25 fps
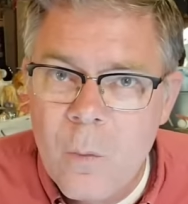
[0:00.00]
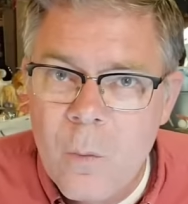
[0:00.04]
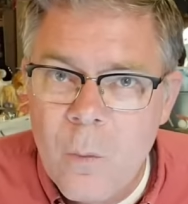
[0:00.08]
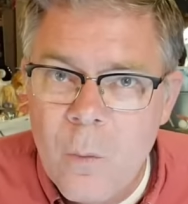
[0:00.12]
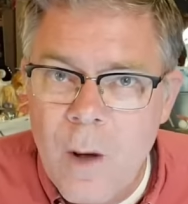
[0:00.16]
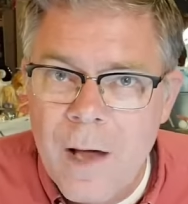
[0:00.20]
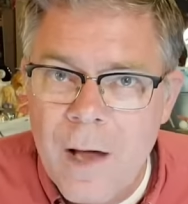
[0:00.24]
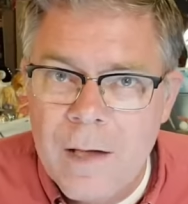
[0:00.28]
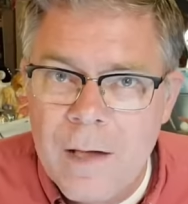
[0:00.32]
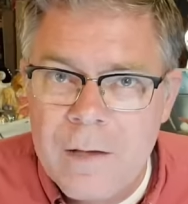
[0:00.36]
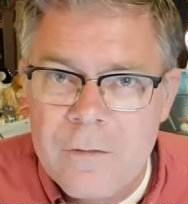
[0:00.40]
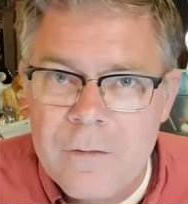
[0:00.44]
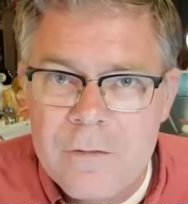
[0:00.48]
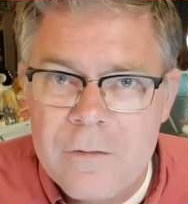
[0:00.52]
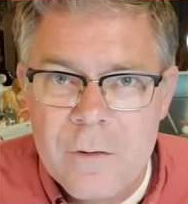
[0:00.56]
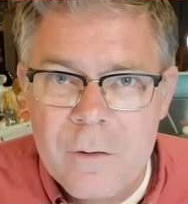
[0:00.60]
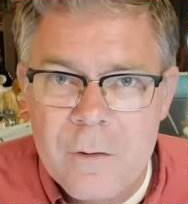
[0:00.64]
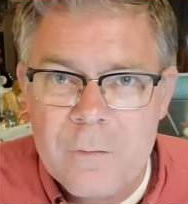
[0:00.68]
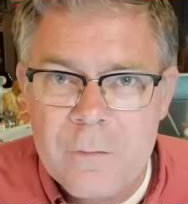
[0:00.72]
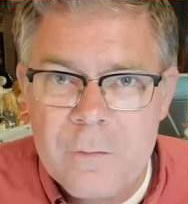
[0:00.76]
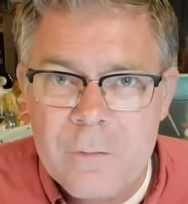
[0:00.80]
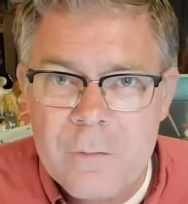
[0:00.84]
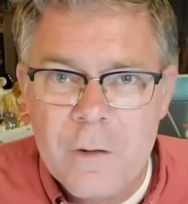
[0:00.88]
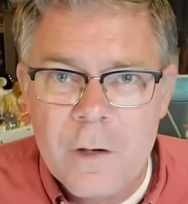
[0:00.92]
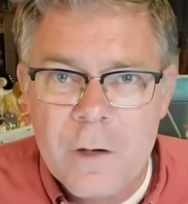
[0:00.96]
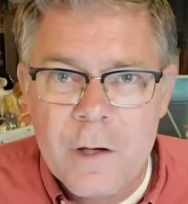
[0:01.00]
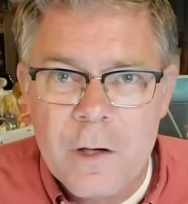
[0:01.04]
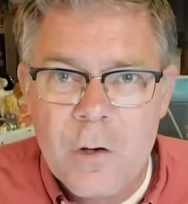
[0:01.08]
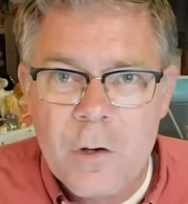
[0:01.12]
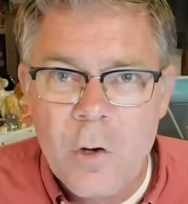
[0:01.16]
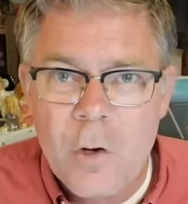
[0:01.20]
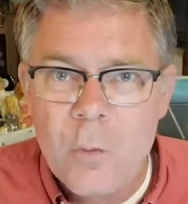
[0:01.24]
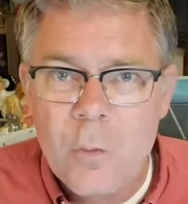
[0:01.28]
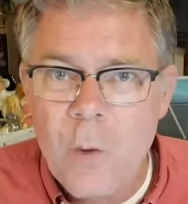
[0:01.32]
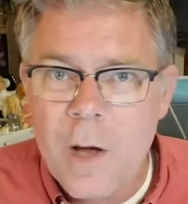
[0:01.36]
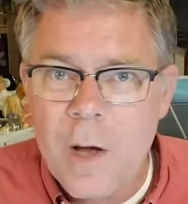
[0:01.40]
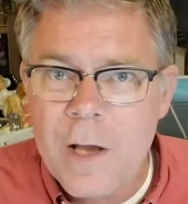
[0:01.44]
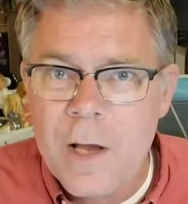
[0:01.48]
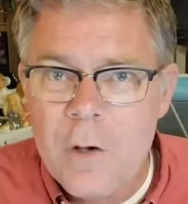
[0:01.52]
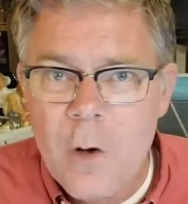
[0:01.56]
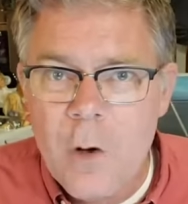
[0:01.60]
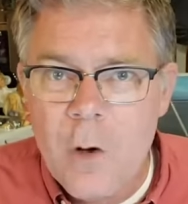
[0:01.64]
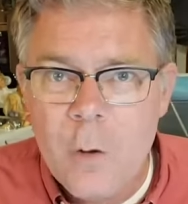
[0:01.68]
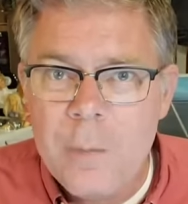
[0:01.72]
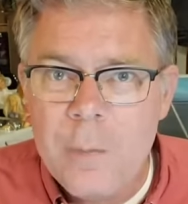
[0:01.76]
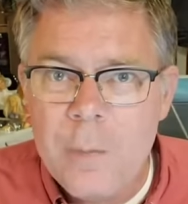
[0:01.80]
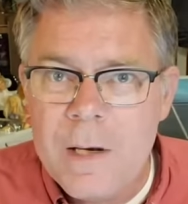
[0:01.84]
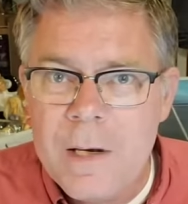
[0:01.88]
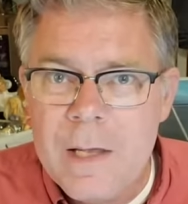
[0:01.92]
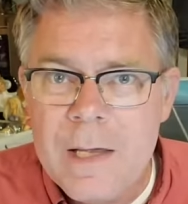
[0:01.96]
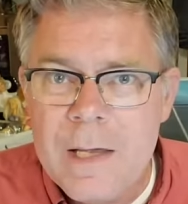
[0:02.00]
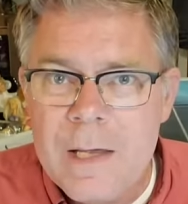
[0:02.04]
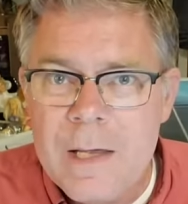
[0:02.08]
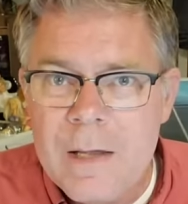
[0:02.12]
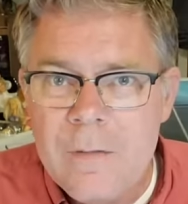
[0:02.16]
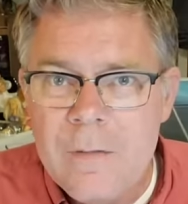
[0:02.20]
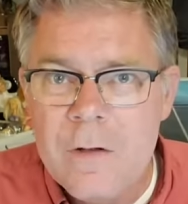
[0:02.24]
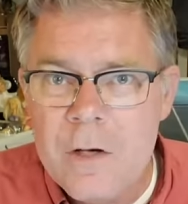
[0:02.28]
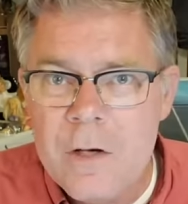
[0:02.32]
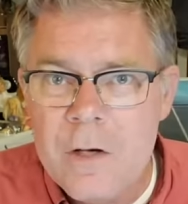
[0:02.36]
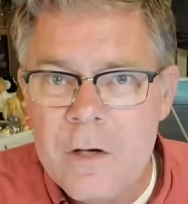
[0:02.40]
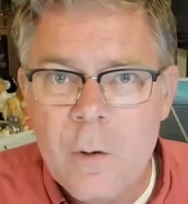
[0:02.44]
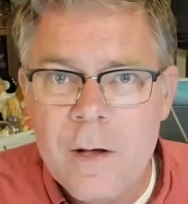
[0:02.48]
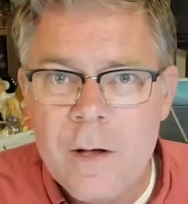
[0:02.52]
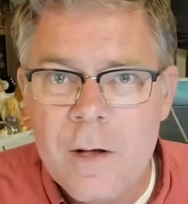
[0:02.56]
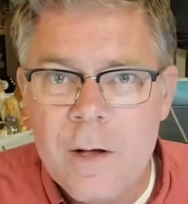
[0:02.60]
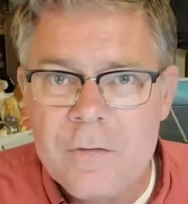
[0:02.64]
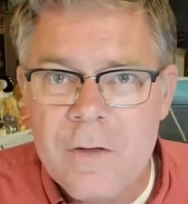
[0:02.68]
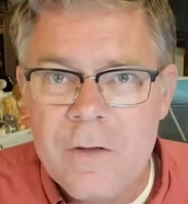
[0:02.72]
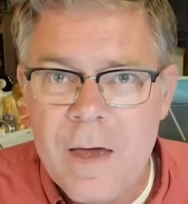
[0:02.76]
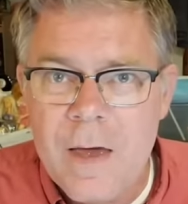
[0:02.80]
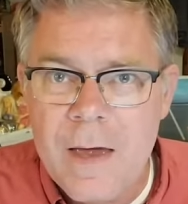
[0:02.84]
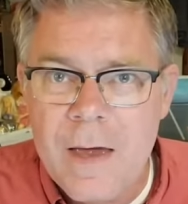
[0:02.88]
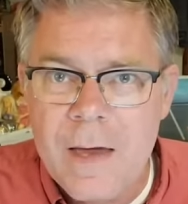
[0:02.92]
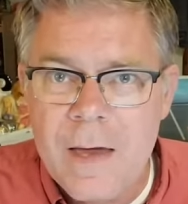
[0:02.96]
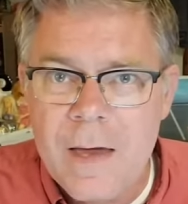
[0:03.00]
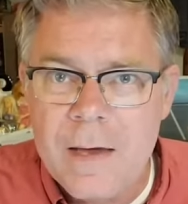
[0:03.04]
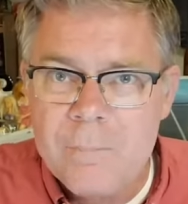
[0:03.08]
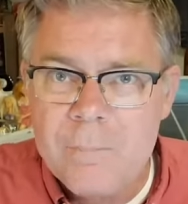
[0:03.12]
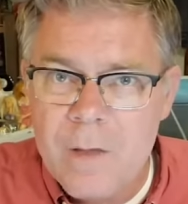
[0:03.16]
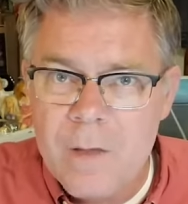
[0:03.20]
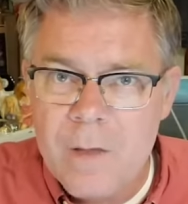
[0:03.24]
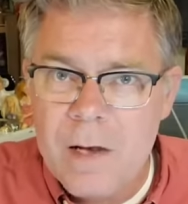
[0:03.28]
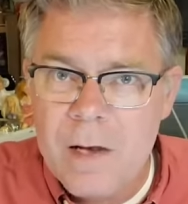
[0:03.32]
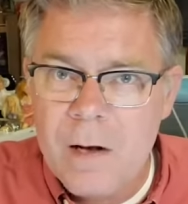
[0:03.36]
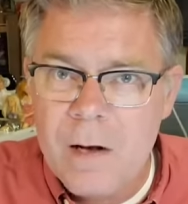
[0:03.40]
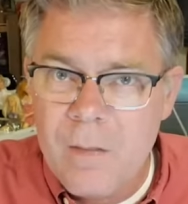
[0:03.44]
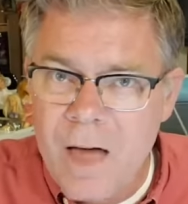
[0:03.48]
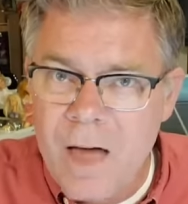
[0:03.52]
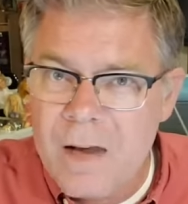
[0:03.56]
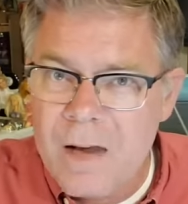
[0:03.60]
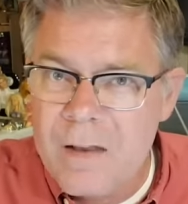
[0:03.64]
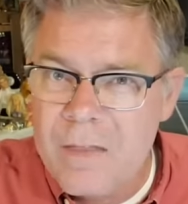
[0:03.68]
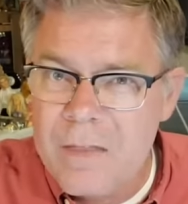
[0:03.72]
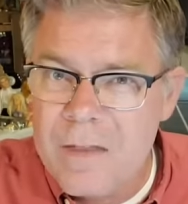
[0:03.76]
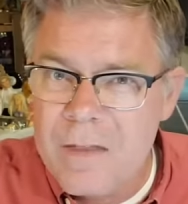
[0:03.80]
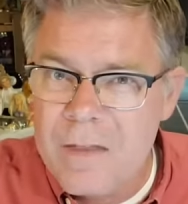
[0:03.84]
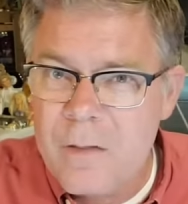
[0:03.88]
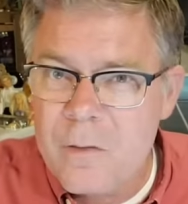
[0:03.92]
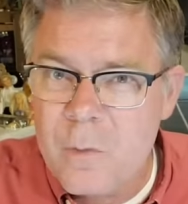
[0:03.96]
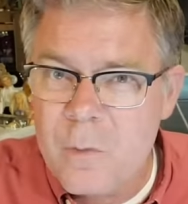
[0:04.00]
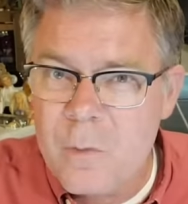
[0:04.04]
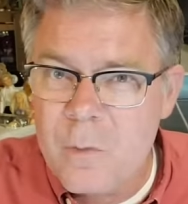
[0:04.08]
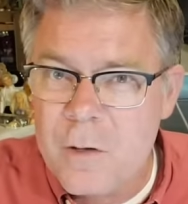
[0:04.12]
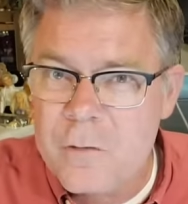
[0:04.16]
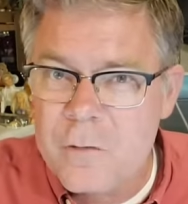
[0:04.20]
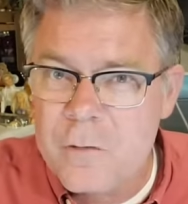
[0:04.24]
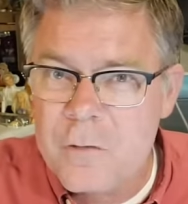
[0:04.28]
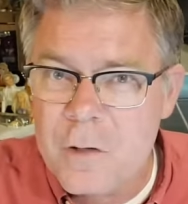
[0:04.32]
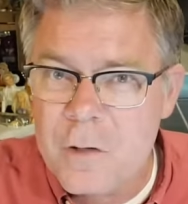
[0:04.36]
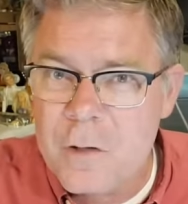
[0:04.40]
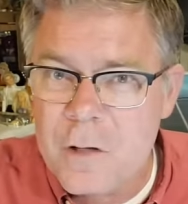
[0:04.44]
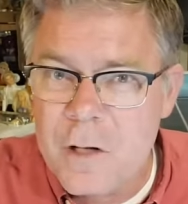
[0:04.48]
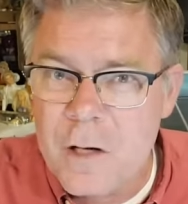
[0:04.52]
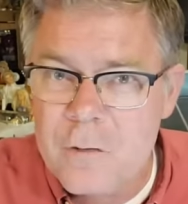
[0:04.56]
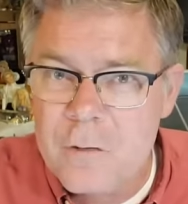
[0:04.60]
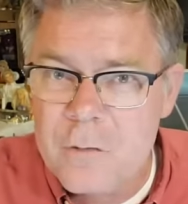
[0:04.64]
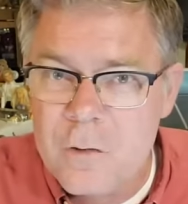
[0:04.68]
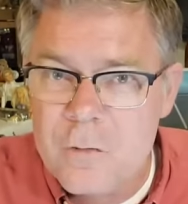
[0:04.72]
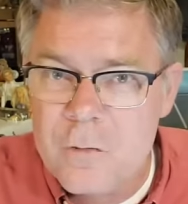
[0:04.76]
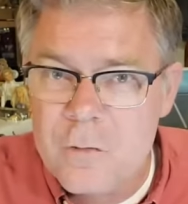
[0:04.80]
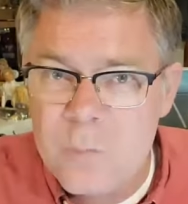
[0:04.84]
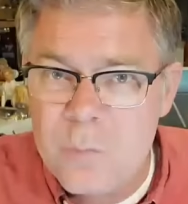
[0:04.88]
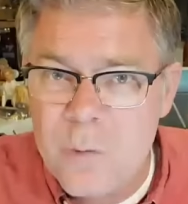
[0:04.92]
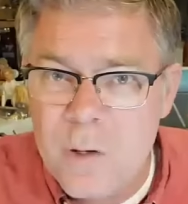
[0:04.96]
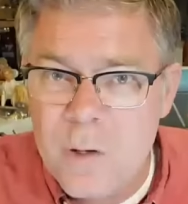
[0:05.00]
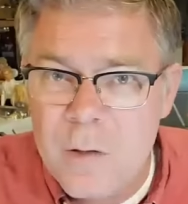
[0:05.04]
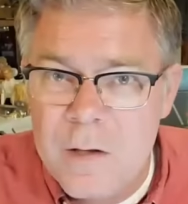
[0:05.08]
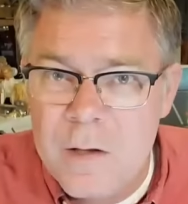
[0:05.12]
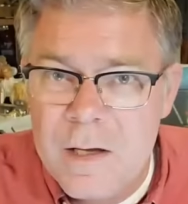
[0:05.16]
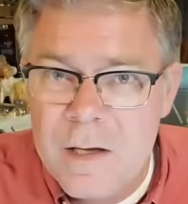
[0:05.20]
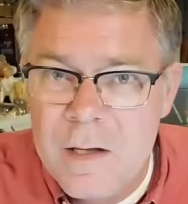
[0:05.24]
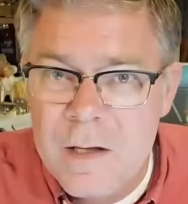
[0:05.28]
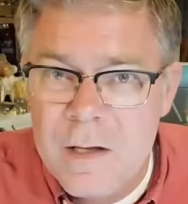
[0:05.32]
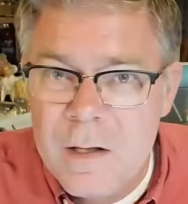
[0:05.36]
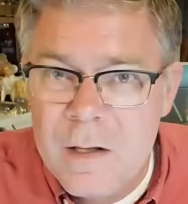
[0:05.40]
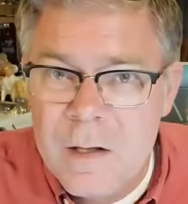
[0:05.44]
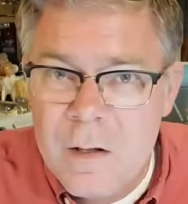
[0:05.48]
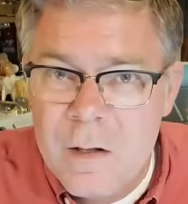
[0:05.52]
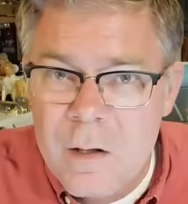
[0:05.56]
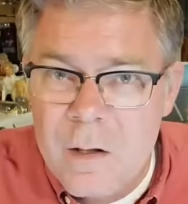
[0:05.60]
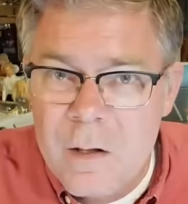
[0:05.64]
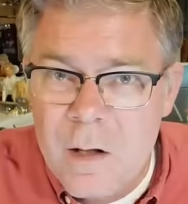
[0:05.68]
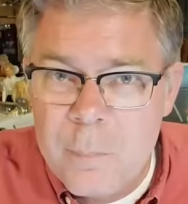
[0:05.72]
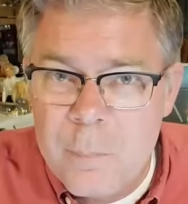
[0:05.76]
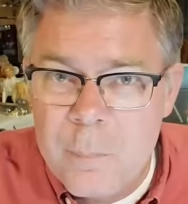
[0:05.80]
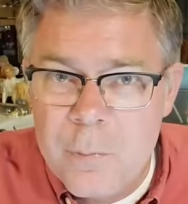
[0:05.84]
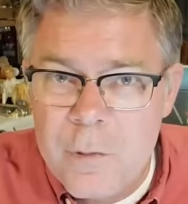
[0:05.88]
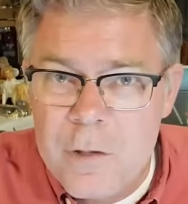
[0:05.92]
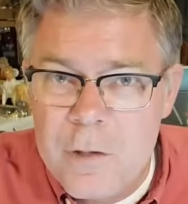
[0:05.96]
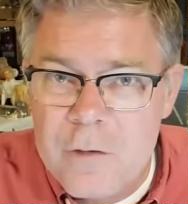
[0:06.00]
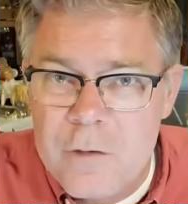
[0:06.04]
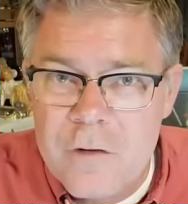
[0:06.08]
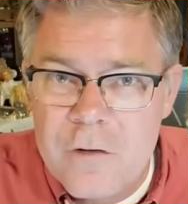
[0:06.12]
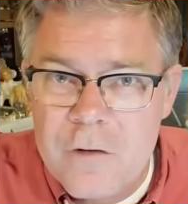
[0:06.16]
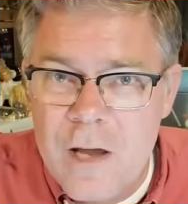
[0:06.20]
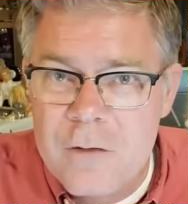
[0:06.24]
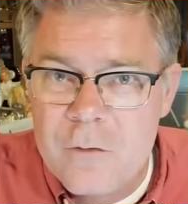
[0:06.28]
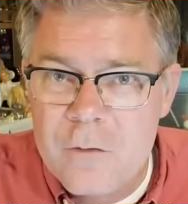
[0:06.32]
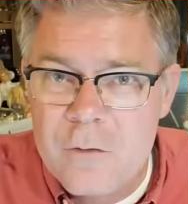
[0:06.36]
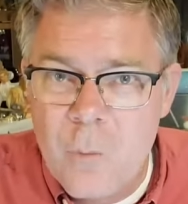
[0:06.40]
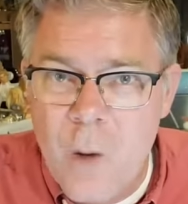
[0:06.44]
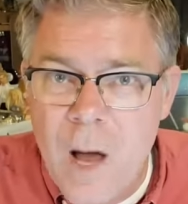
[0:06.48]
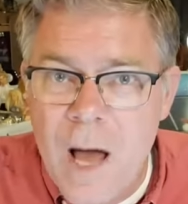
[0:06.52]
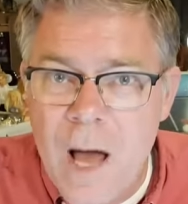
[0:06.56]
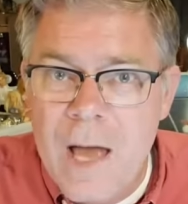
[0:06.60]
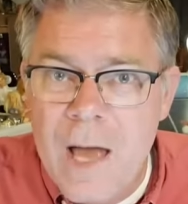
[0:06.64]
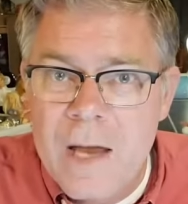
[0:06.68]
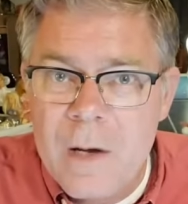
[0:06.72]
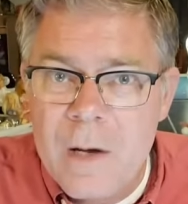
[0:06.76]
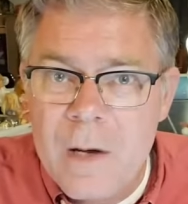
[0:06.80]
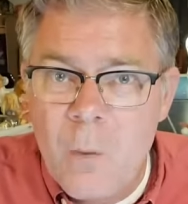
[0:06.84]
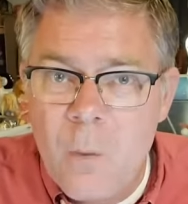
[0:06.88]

Why silver and gold? Why nobody in the USA and a lot of the other Western countries really appreciates why?